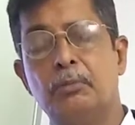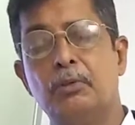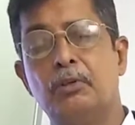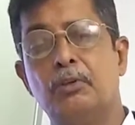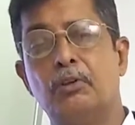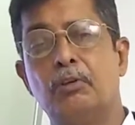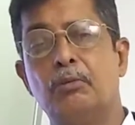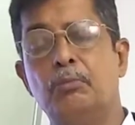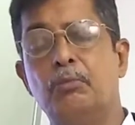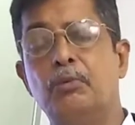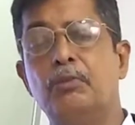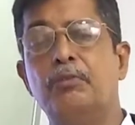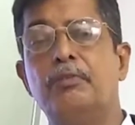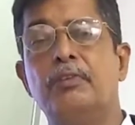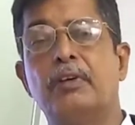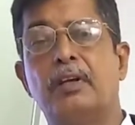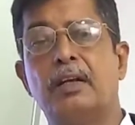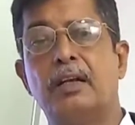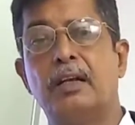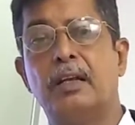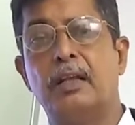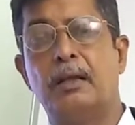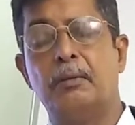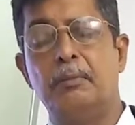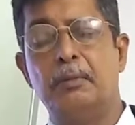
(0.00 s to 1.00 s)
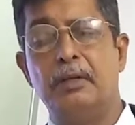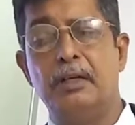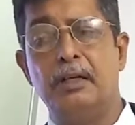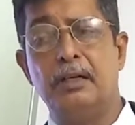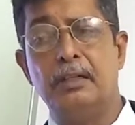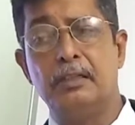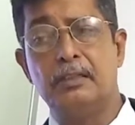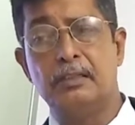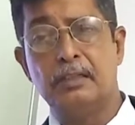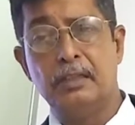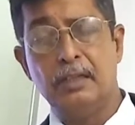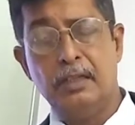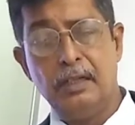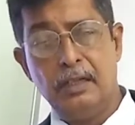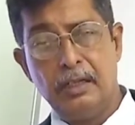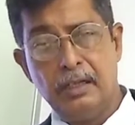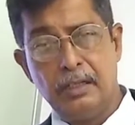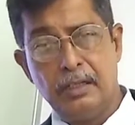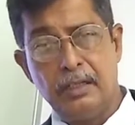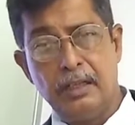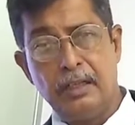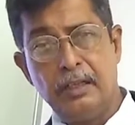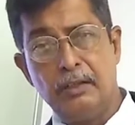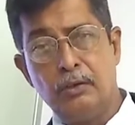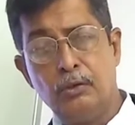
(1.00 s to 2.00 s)
will actually
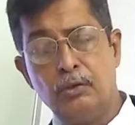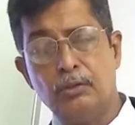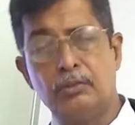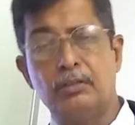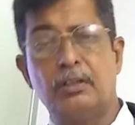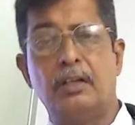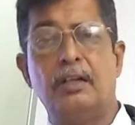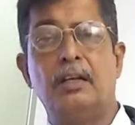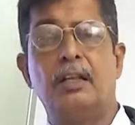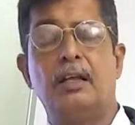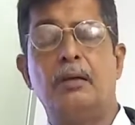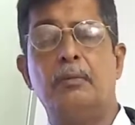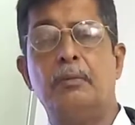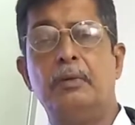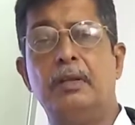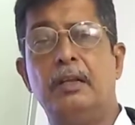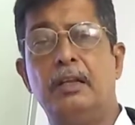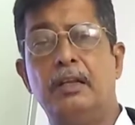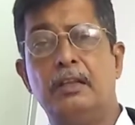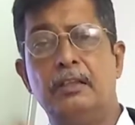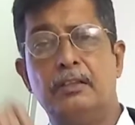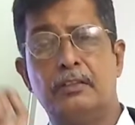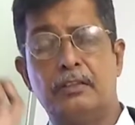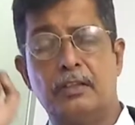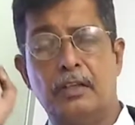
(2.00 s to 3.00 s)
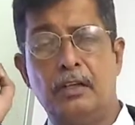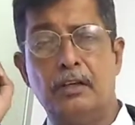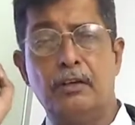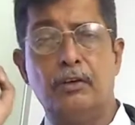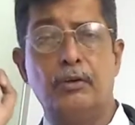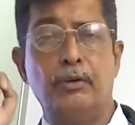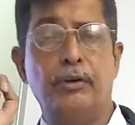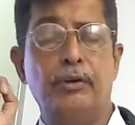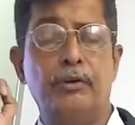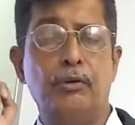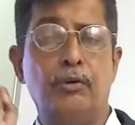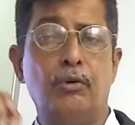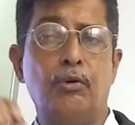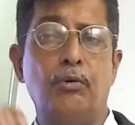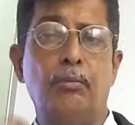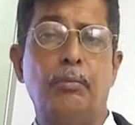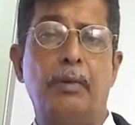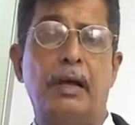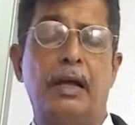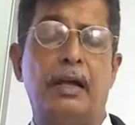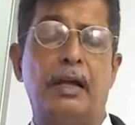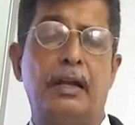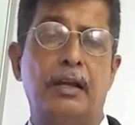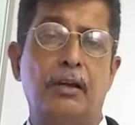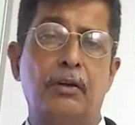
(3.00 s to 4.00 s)
speed up the
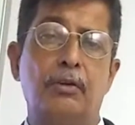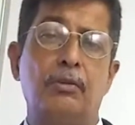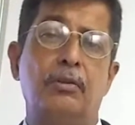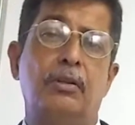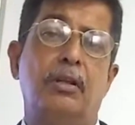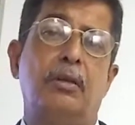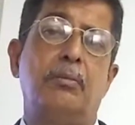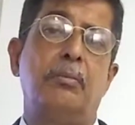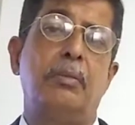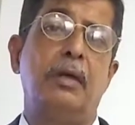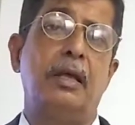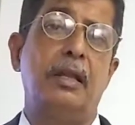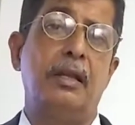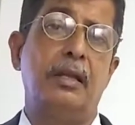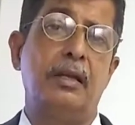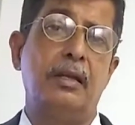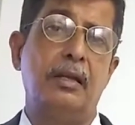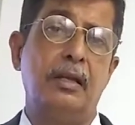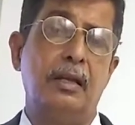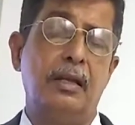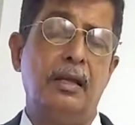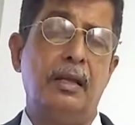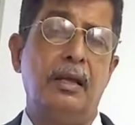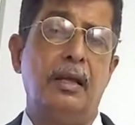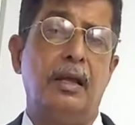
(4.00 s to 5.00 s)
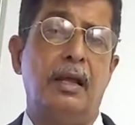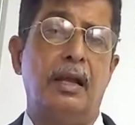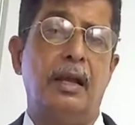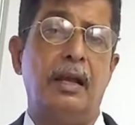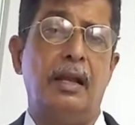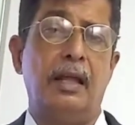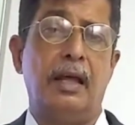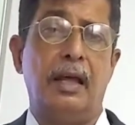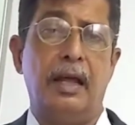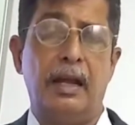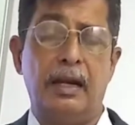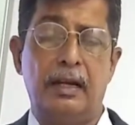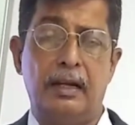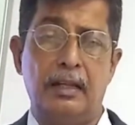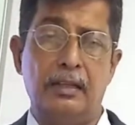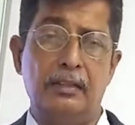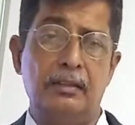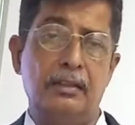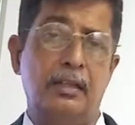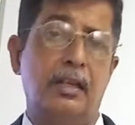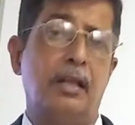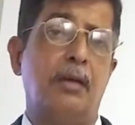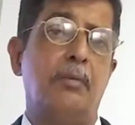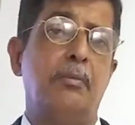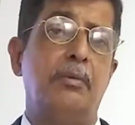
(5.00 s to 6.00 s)
wear and tear process. So the
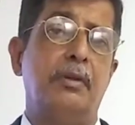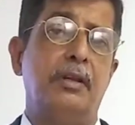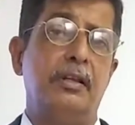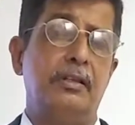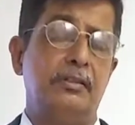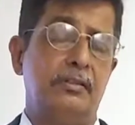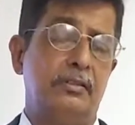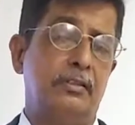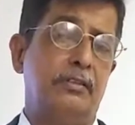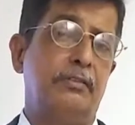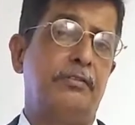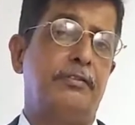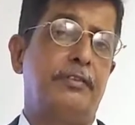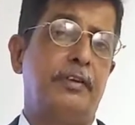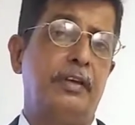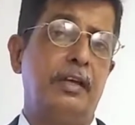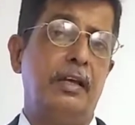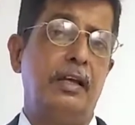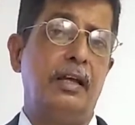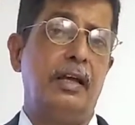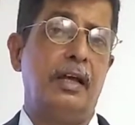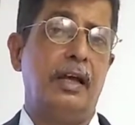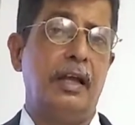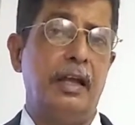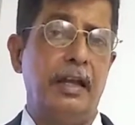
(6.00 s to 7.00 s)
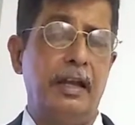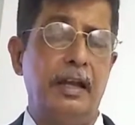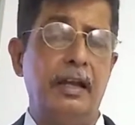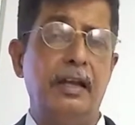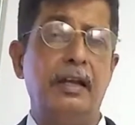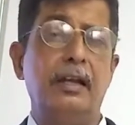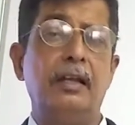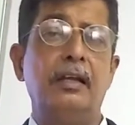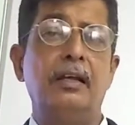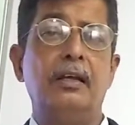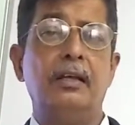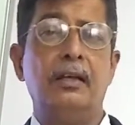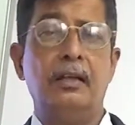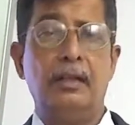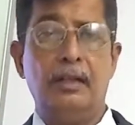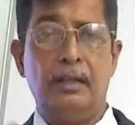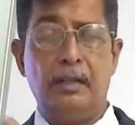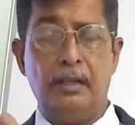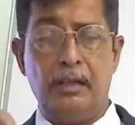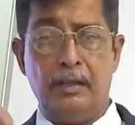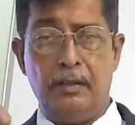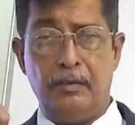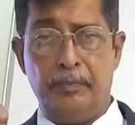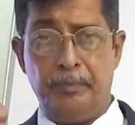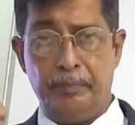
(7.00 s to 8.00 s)
filter used
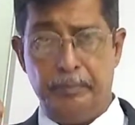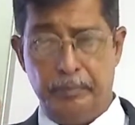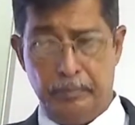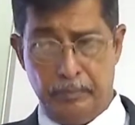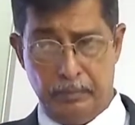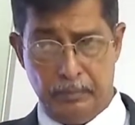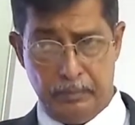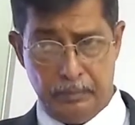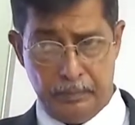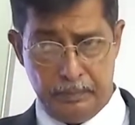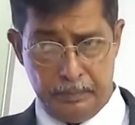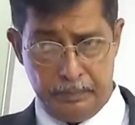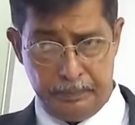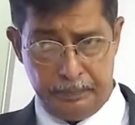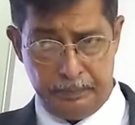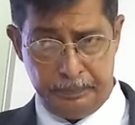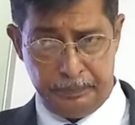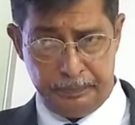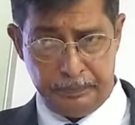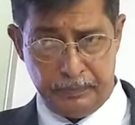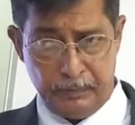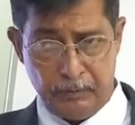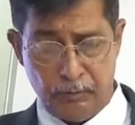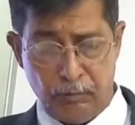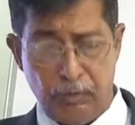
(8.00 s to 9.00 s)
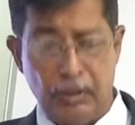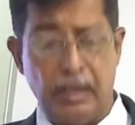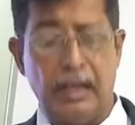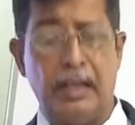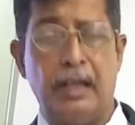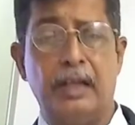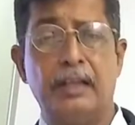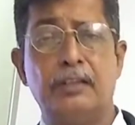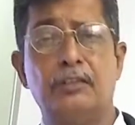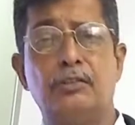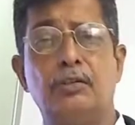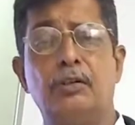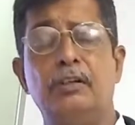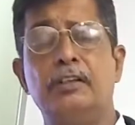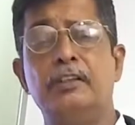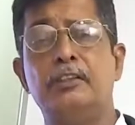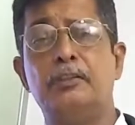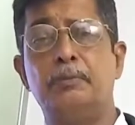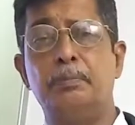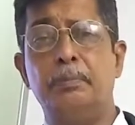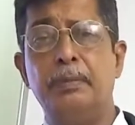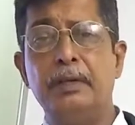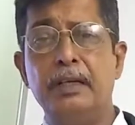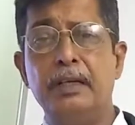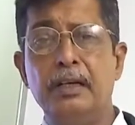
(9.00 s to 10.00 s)
has to be
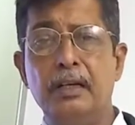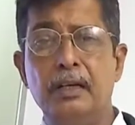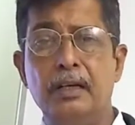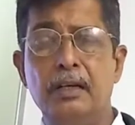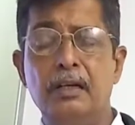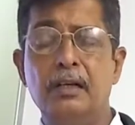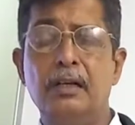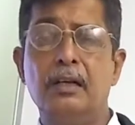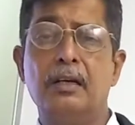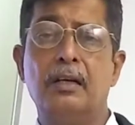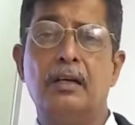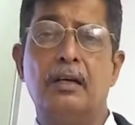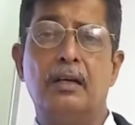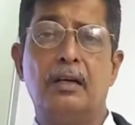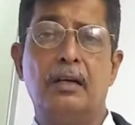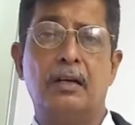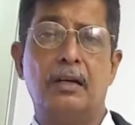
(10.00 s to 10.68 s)
very efficient.